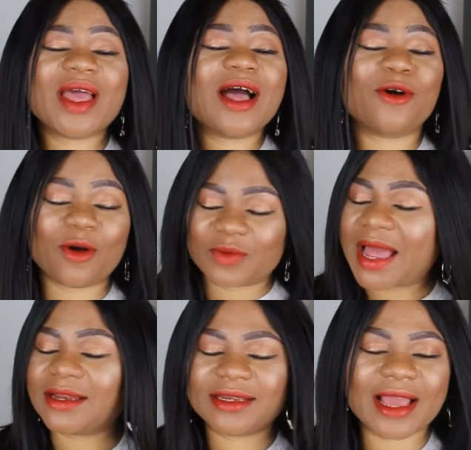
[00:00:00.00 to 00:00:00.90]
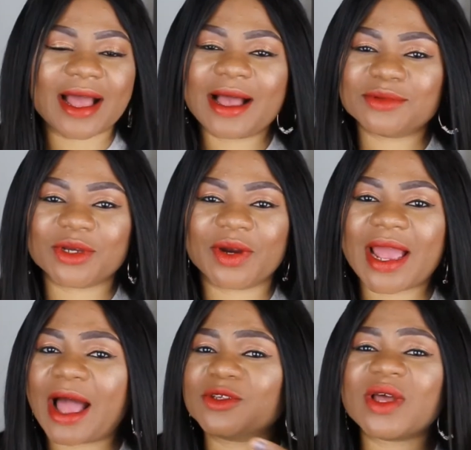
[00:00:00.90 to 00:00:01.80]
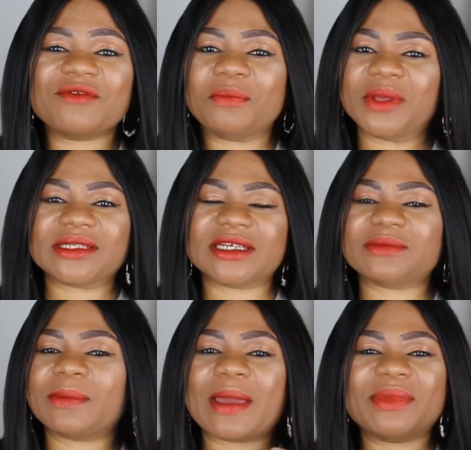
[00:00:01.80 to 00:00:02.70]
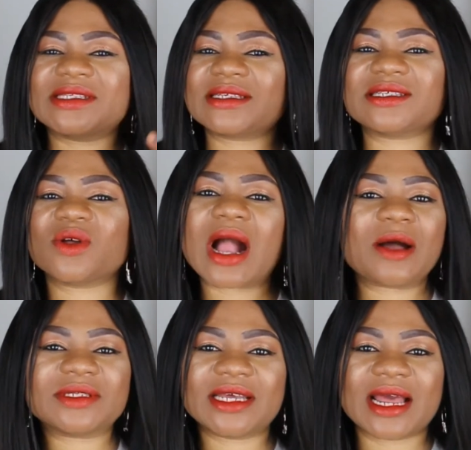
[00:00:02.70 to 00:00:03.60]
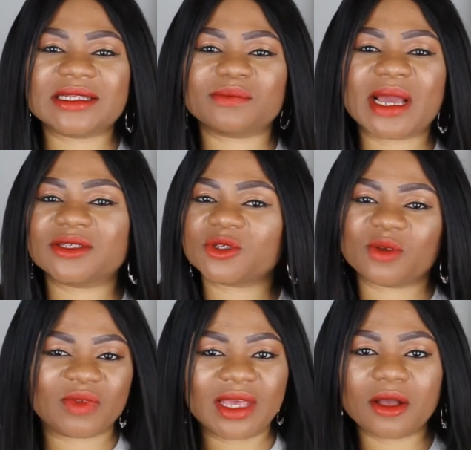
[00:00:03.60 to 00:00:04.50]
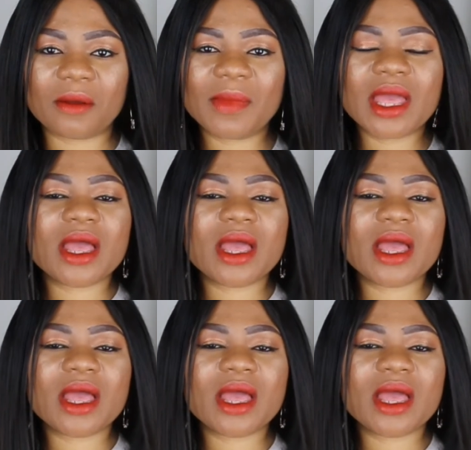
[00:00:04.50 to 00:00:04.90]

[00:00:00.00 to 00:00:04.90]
And yeah, I'm sorry, I also have a business, but my business is not counted as my source of income.